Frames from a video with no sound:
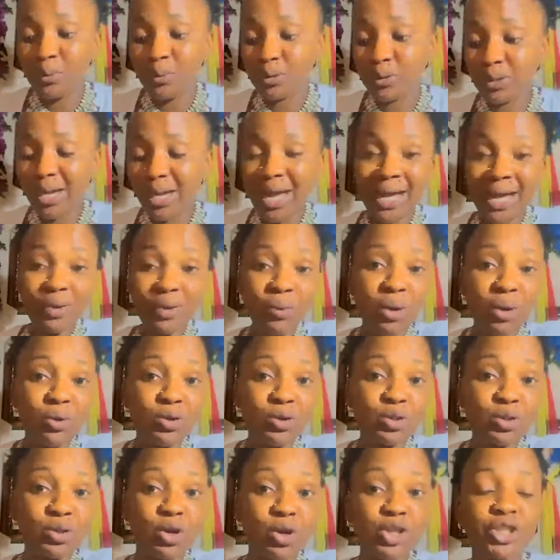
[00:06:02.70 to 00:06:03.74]
you put hand one
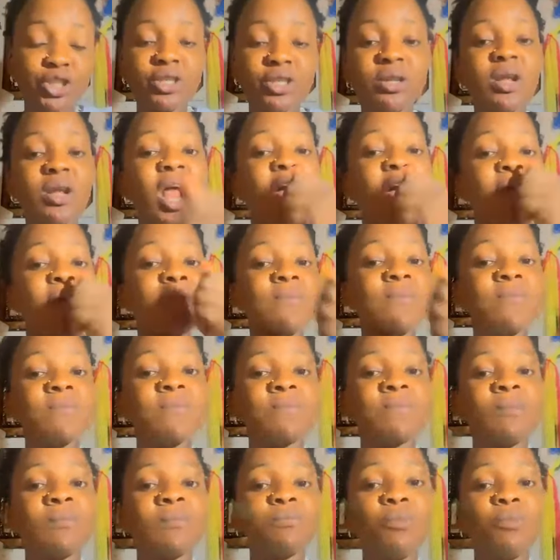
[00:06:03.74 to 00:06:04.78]
or surgeon.
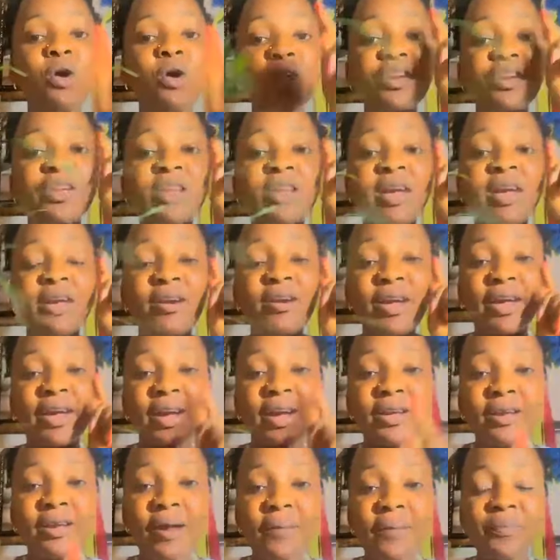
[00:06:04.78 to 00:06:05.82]
Born in a
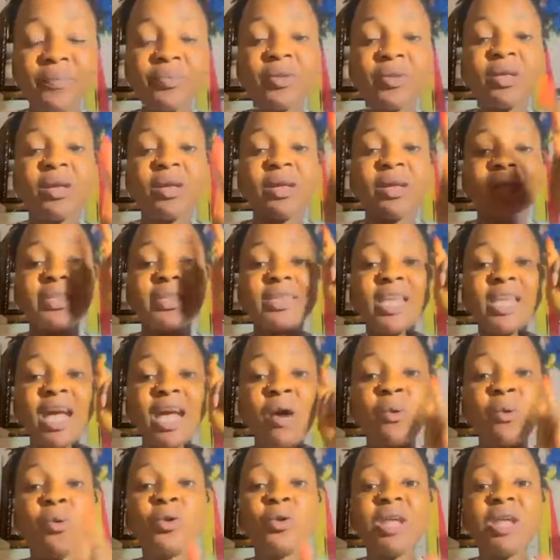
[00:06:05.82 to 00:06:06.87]
day,
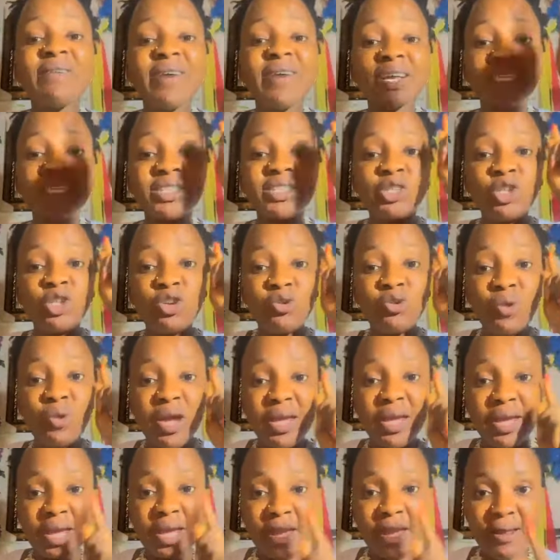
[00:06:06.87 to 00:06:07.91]
they will never see you
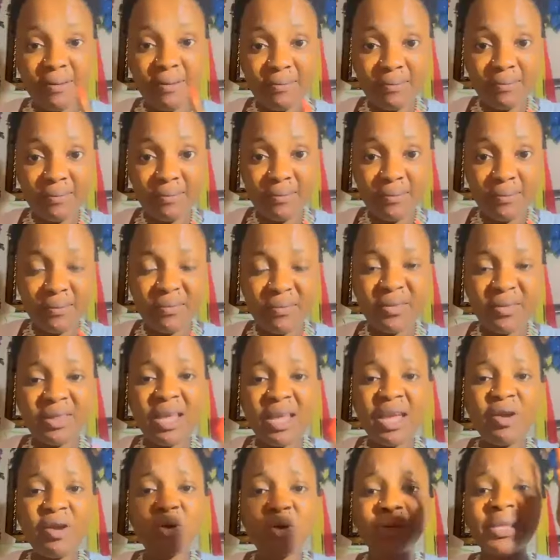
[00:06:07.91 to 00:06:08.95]
again.
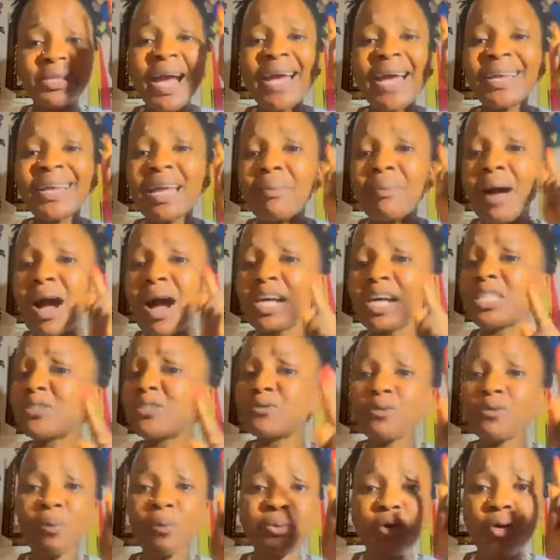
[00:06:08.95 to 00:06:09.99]
Then you tie them out
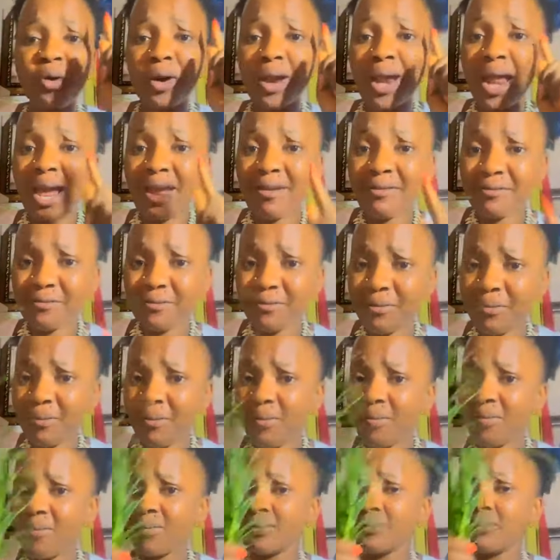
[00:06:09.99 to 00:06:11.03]
from your life.
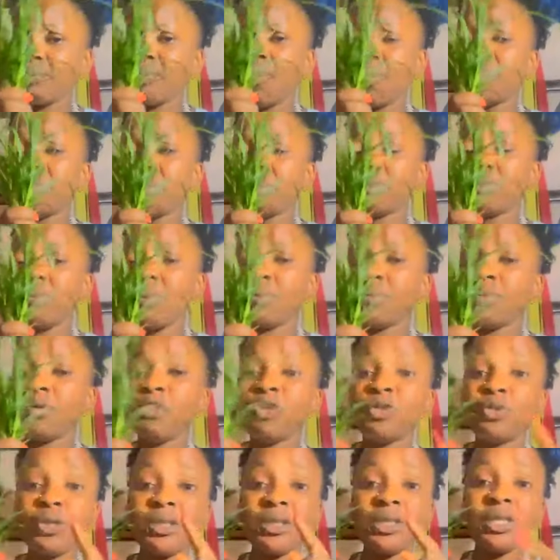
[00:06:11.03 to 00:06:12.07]

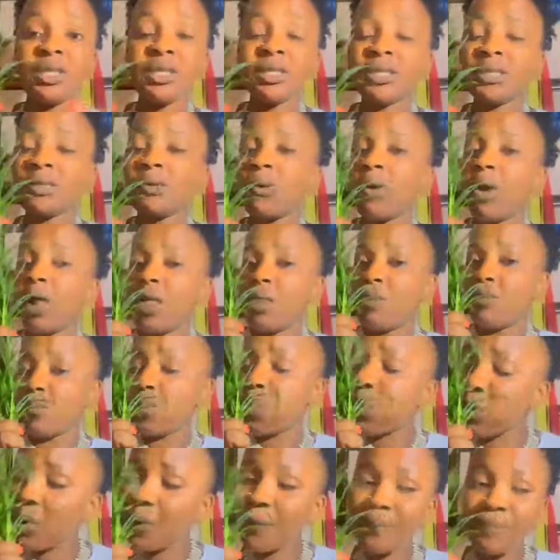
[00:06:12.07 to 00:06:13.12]
You train this thing,
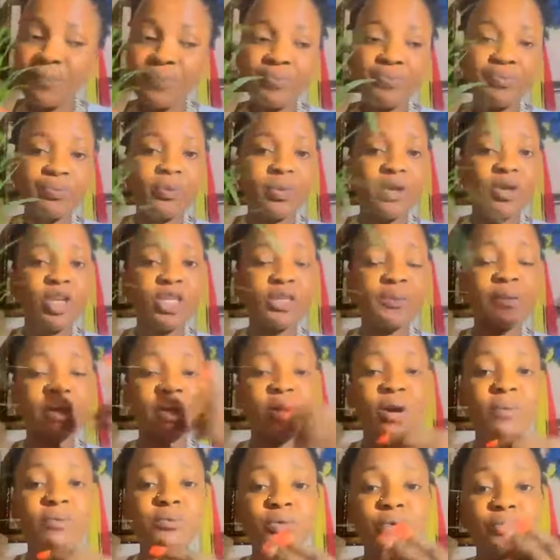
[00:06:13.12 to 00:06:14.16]
you
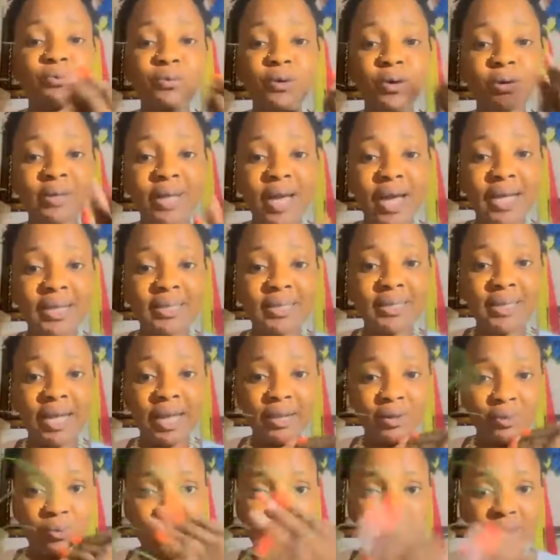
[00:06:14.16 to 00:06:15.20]
speak up to four times,
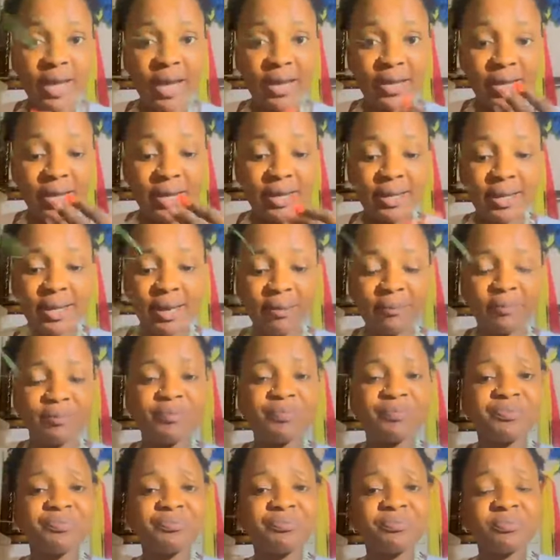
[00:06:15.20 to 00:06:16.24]
like what I did now.
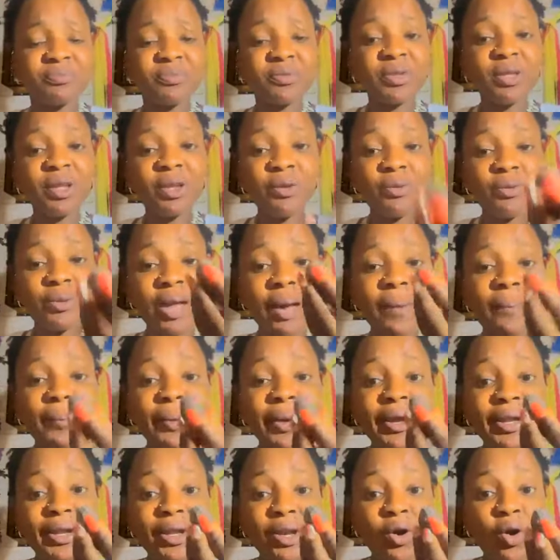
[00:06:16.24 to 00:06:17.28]
And when I
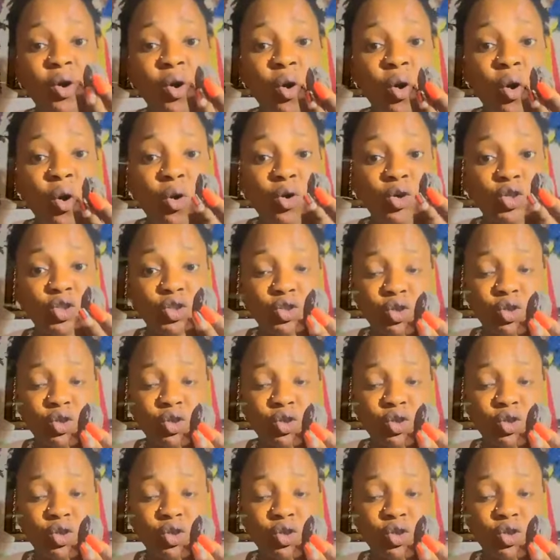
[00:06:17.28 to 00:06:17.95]
bring the whole